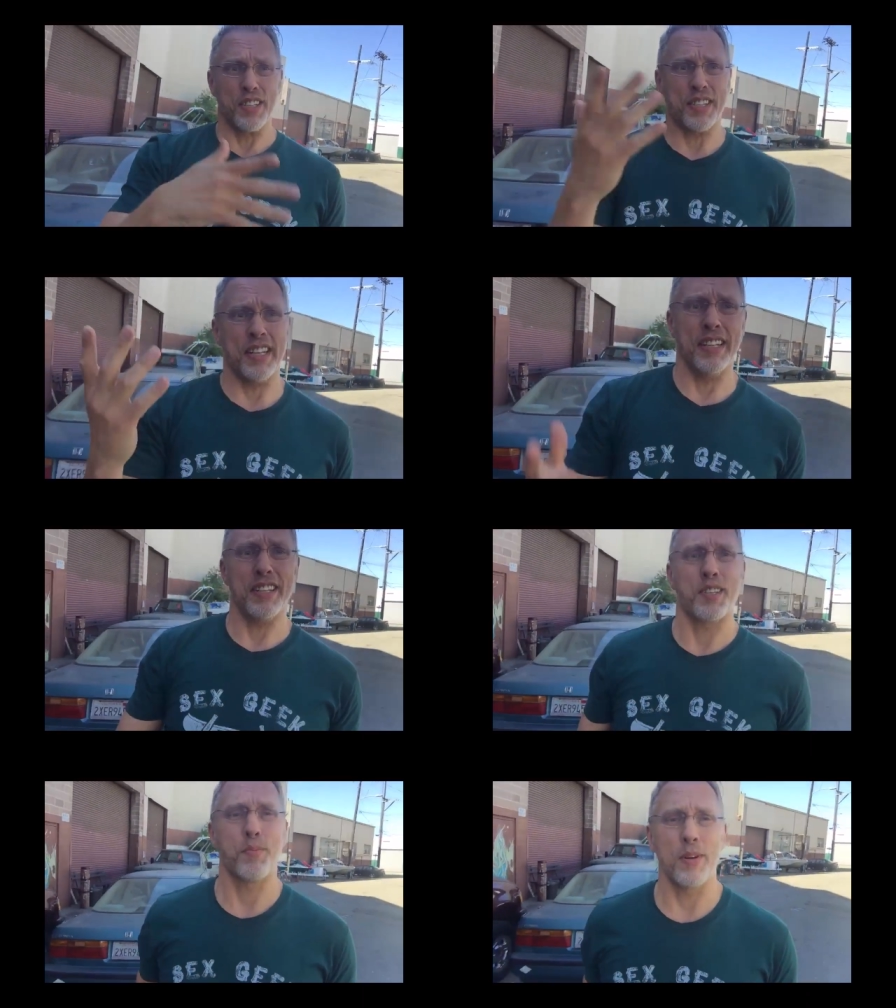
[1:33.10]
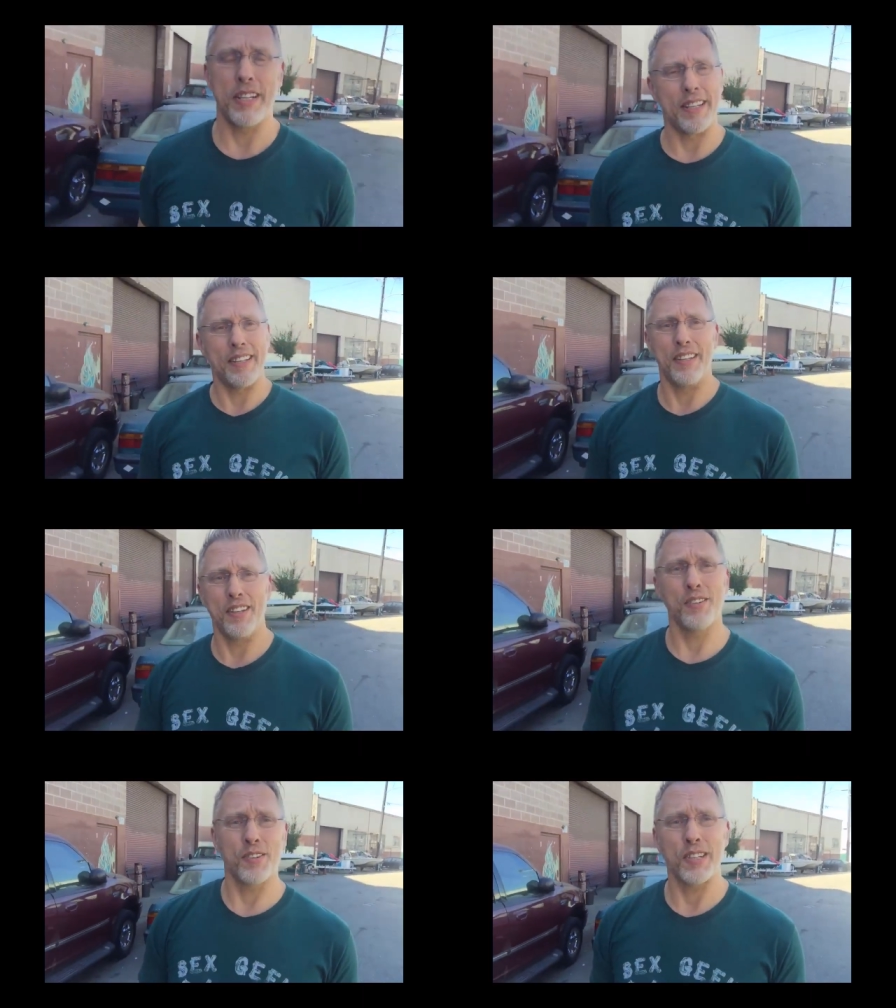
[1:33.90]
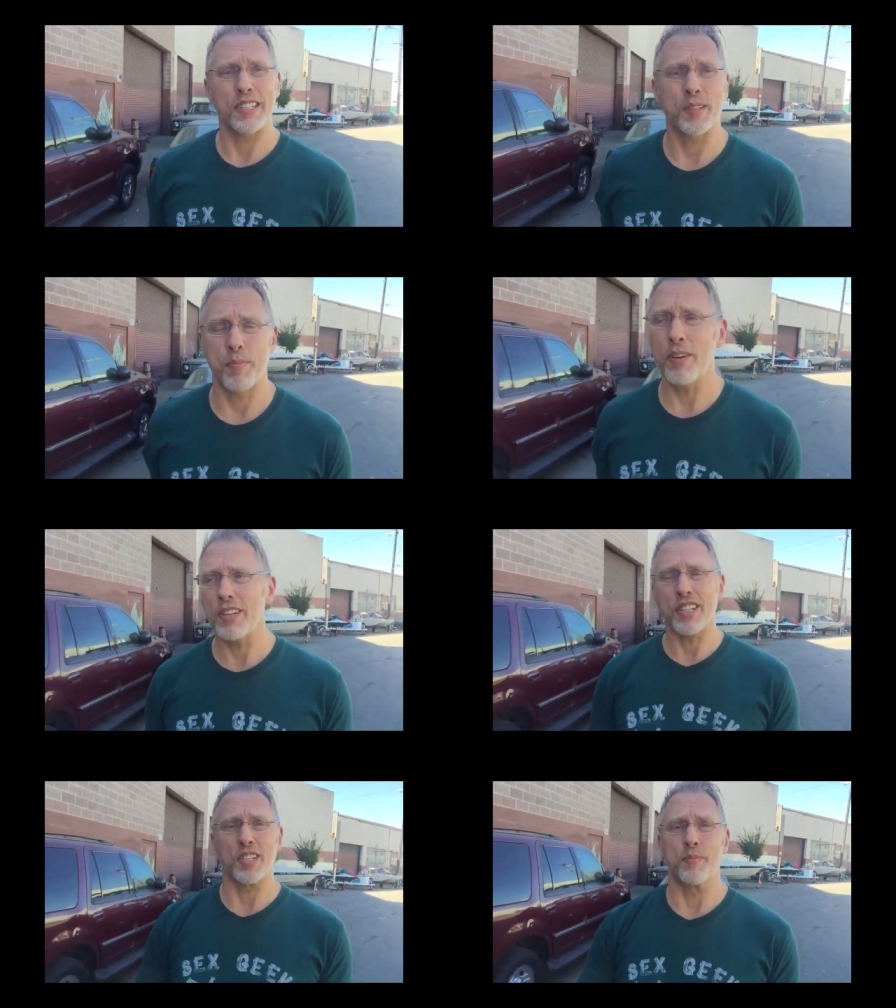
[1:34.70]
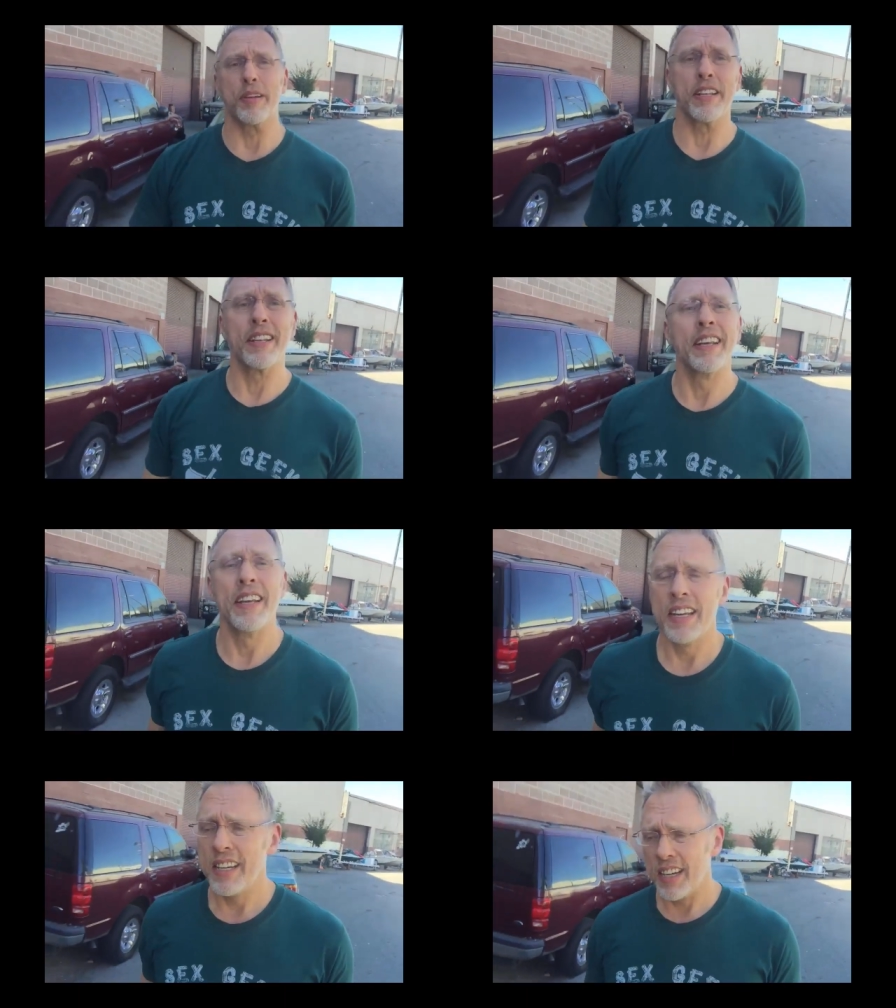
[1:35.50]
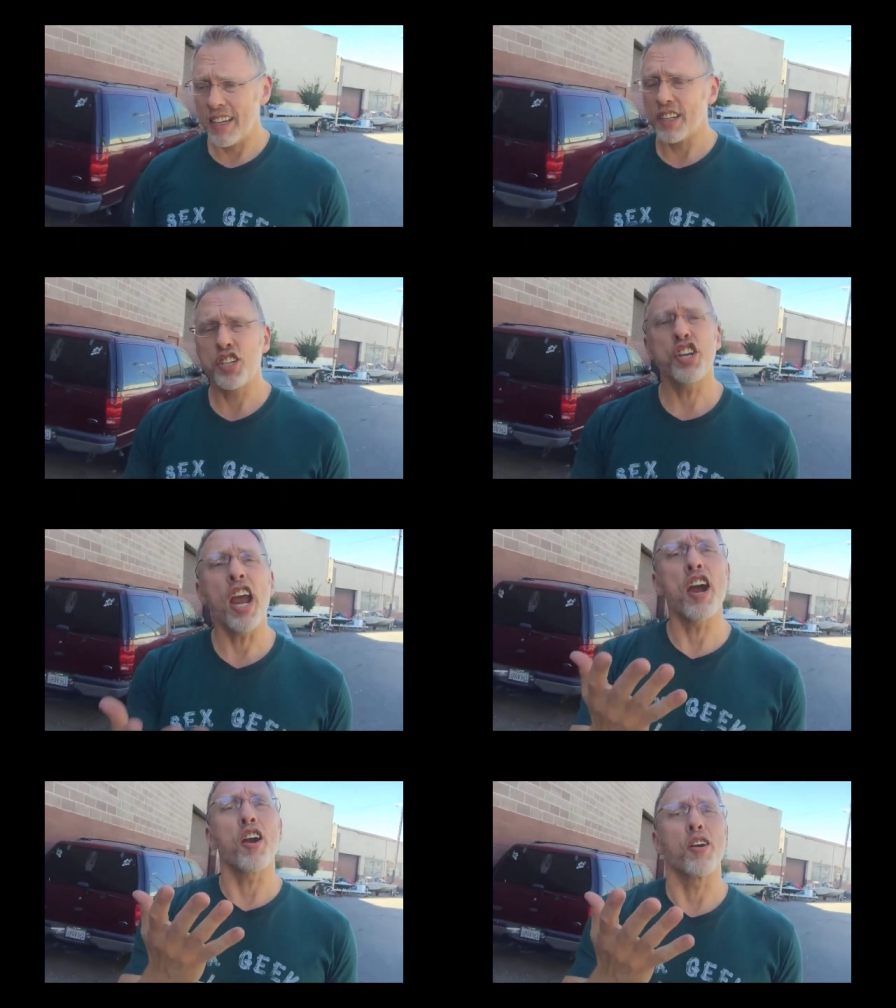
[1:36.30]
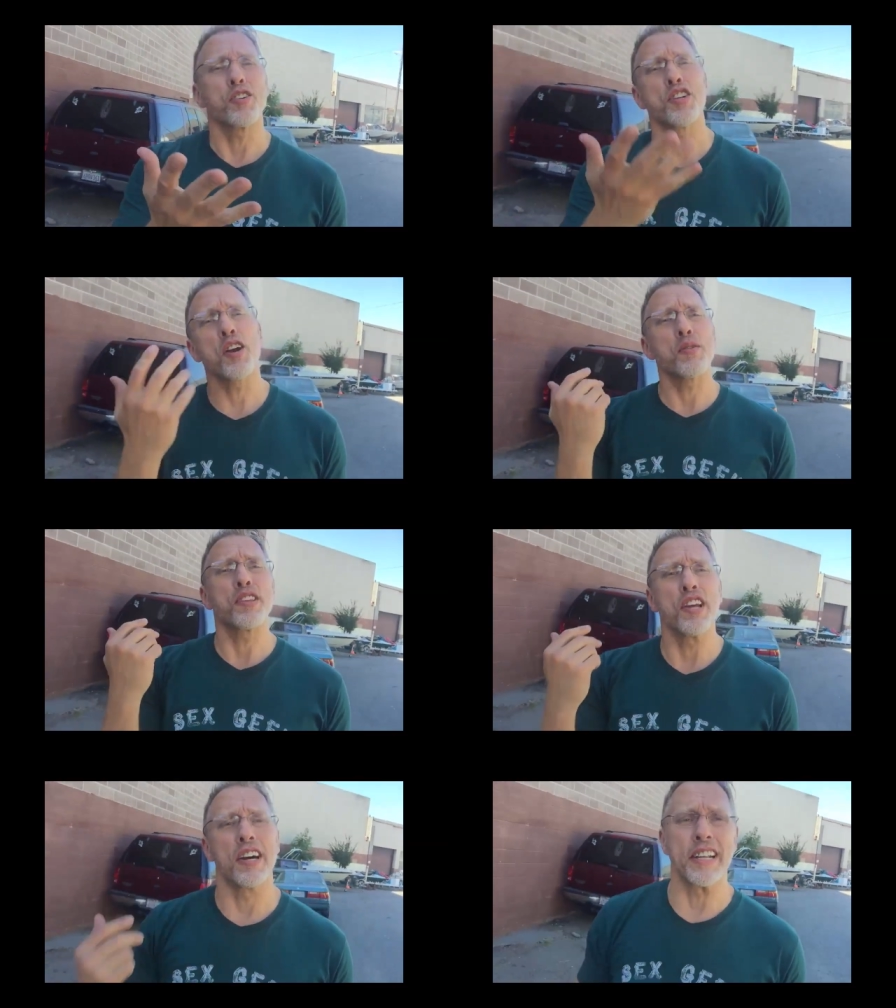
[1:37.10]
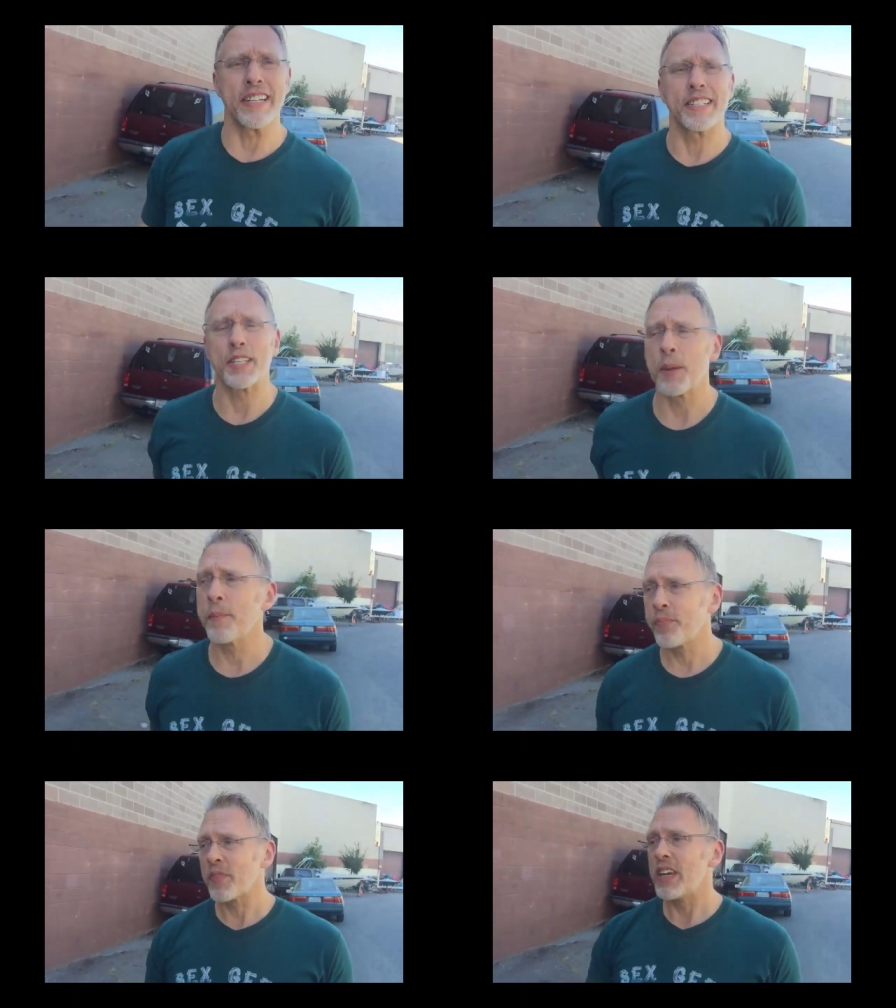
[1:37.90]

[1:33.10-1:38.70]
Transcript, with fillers: Just tell us what your experience has been. Uh, share, share with the audience.